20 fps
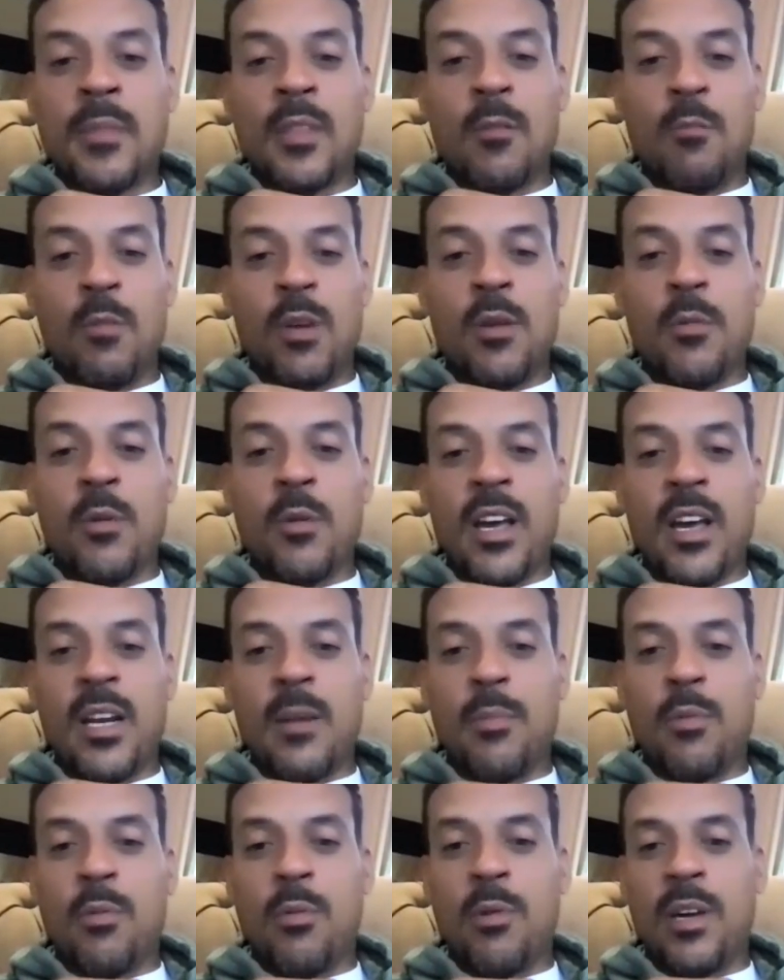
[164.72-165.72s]
we were at a
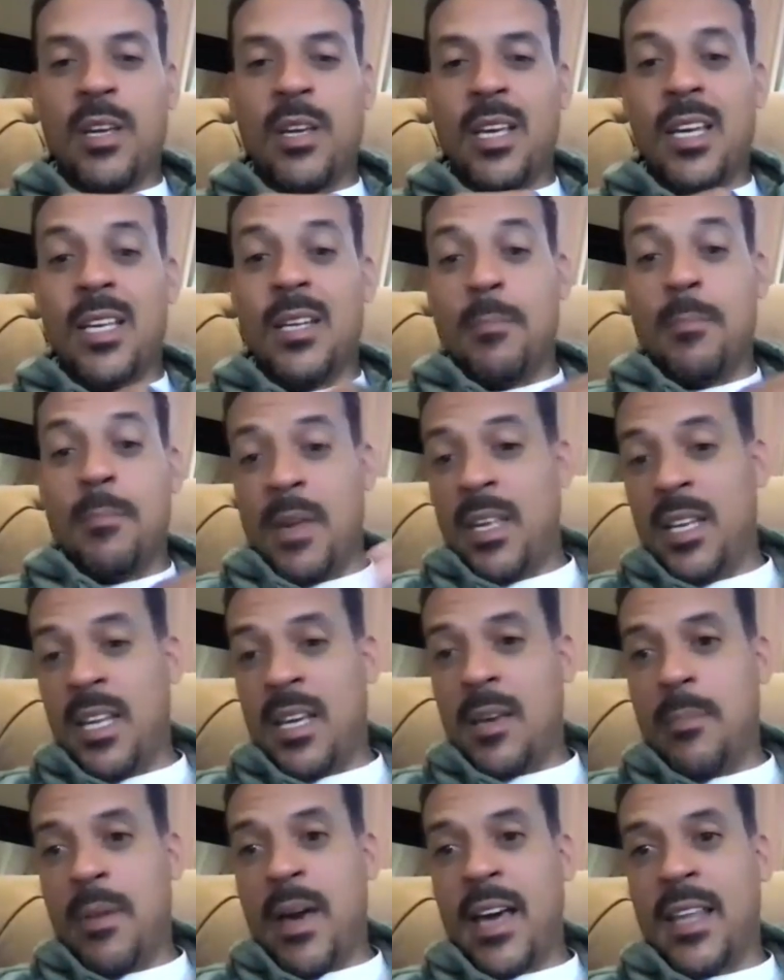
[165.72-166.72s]
point in
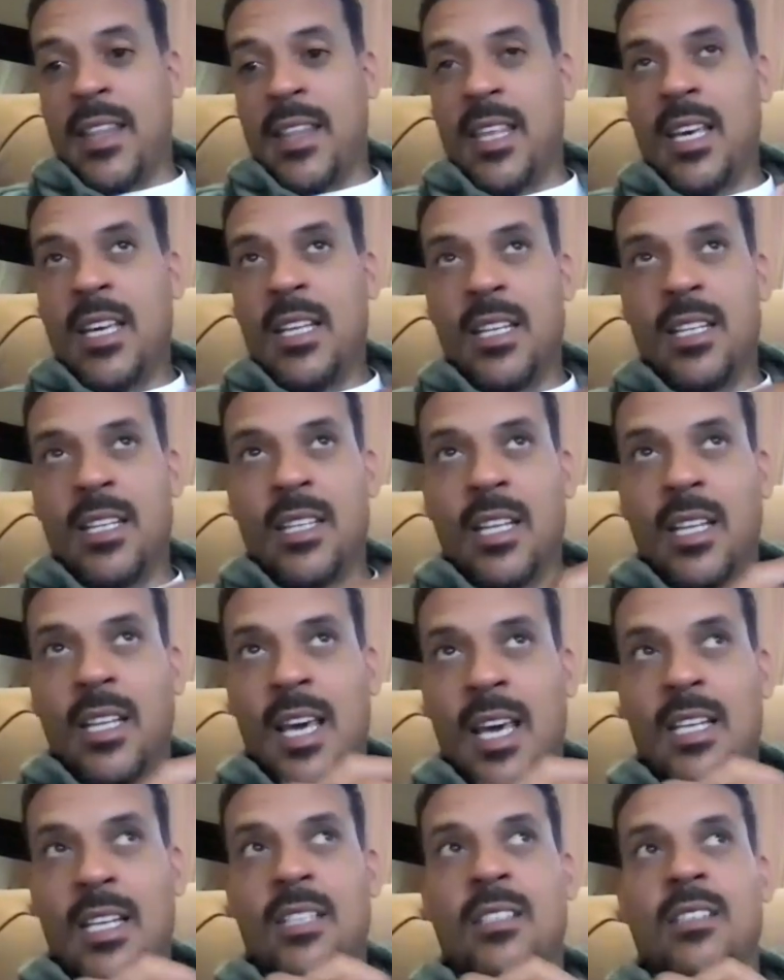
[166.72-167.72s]
media back then in the
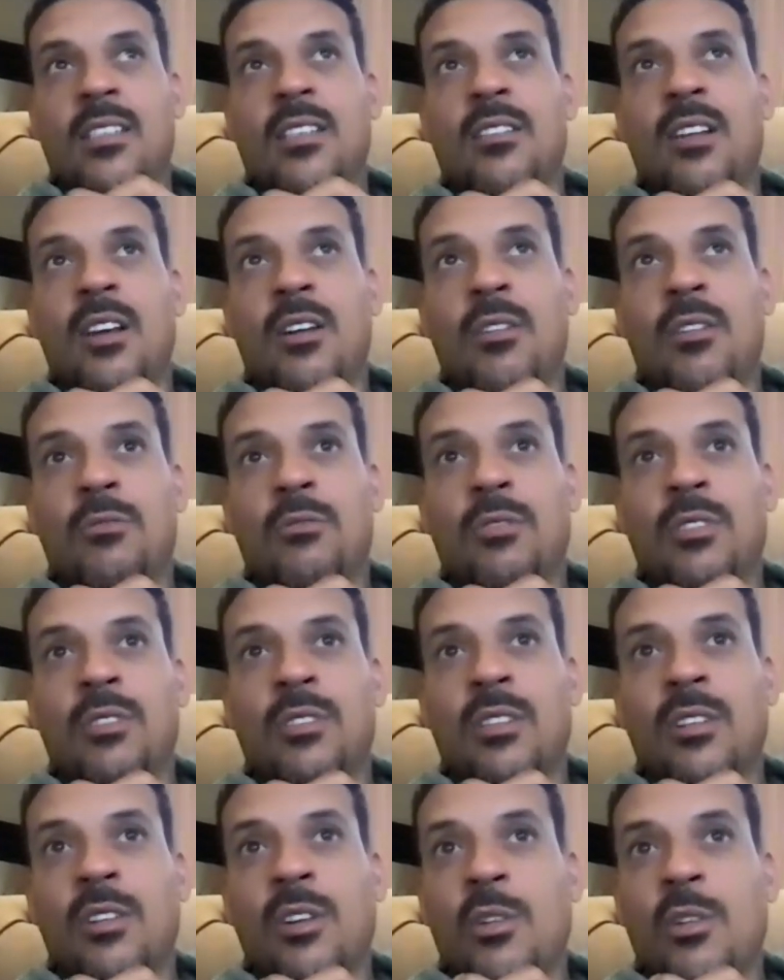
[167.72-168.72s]
late, you know,
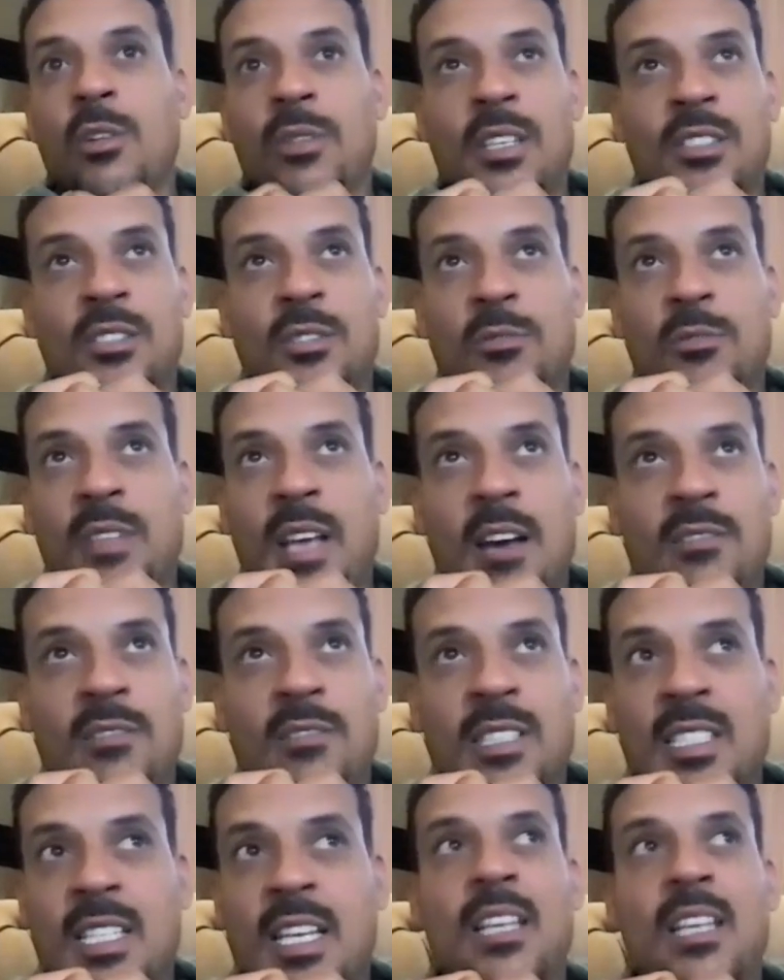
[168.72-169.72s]
the early
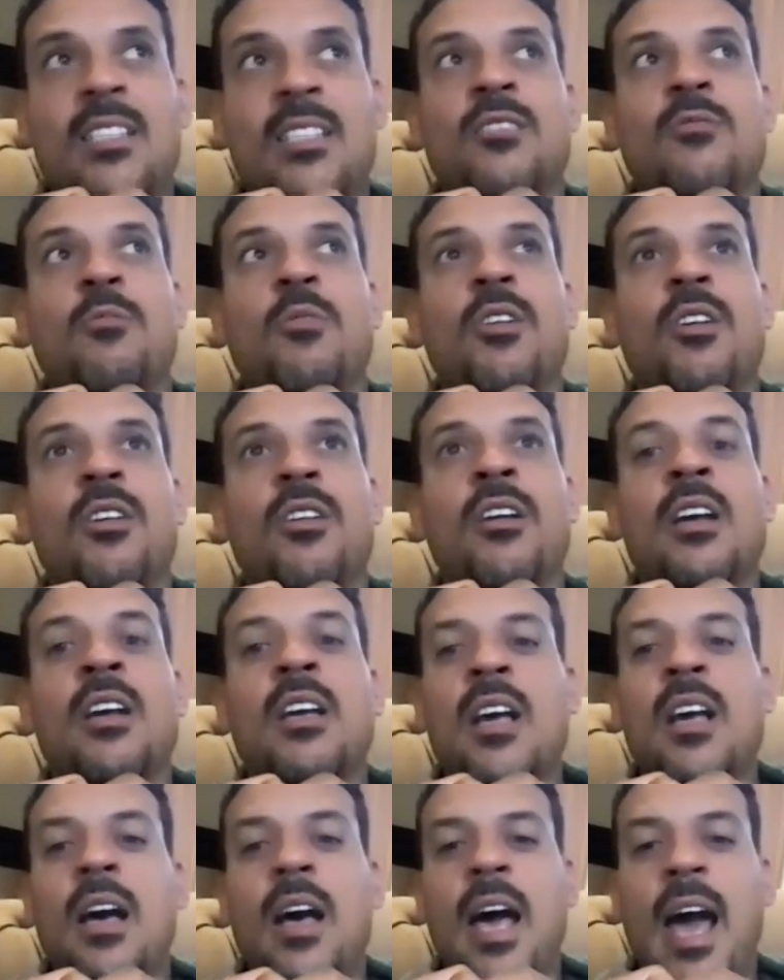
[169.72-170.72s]
2010s where
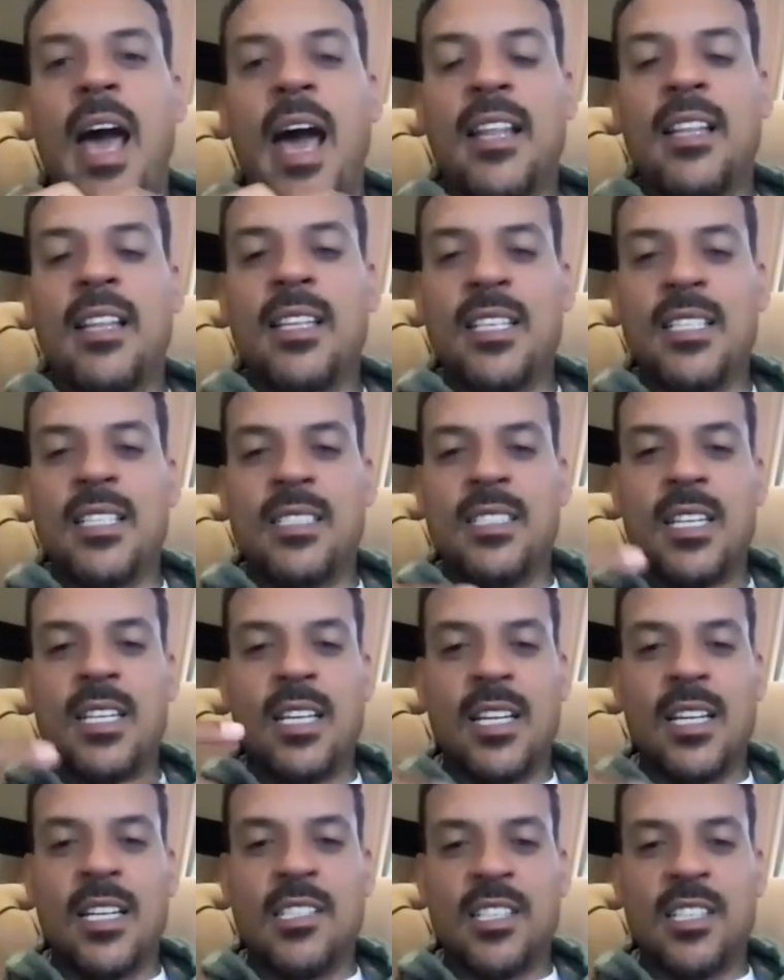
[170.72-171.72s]
athletes didn't
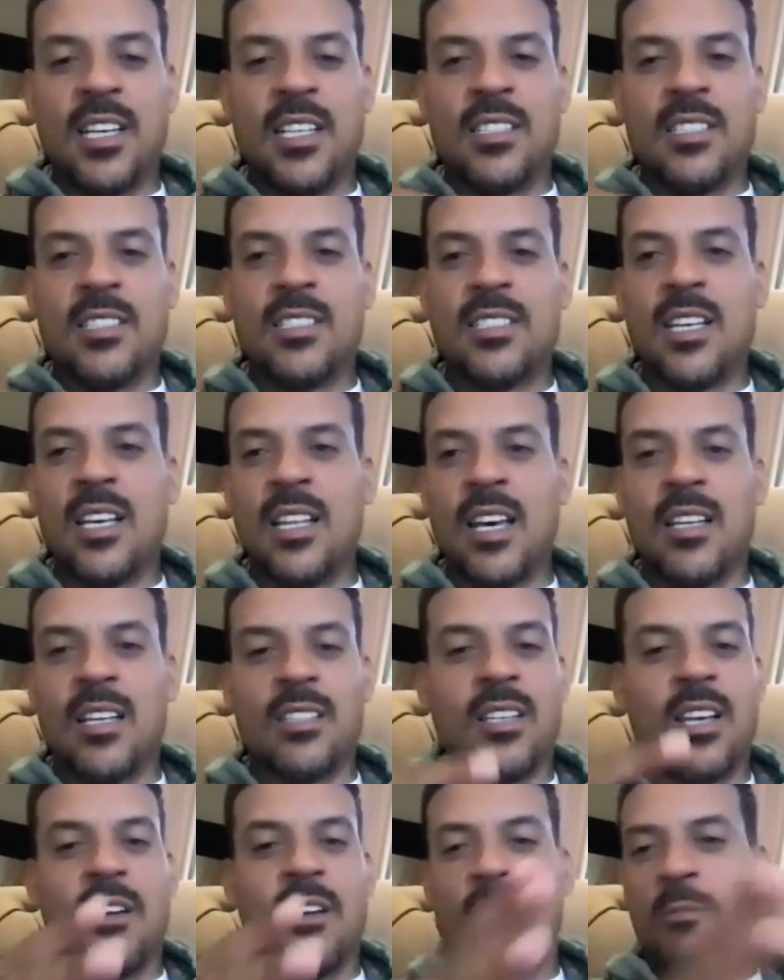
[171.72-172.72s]
get a chance to say like,
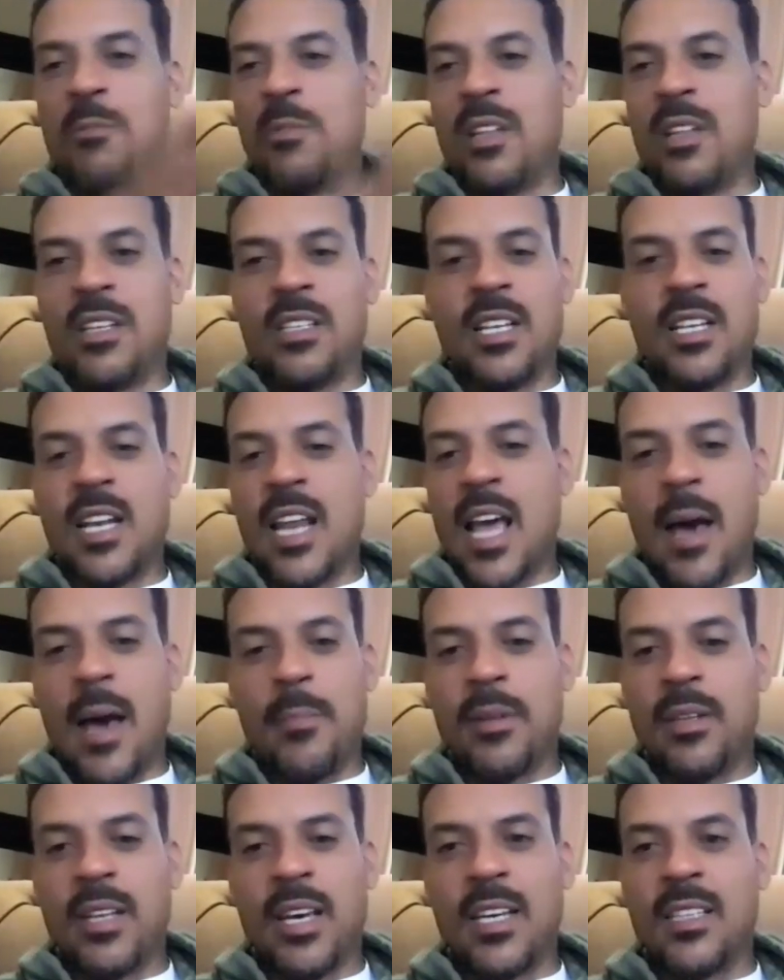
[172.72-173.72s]
no, it really didn't
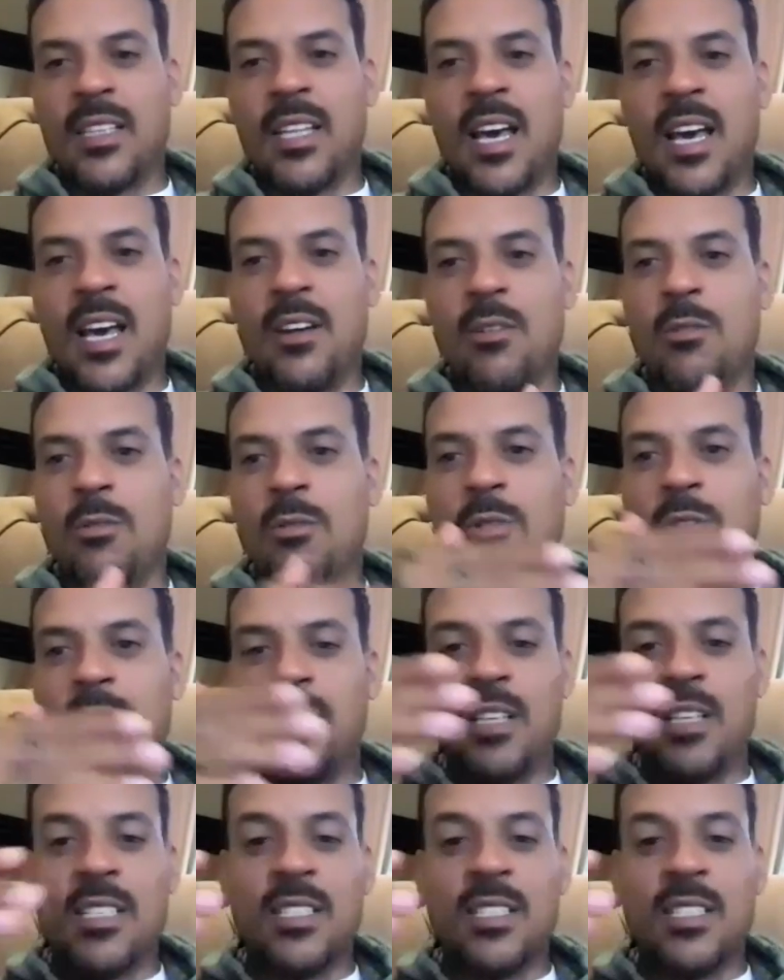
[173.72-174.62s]
happen like that, or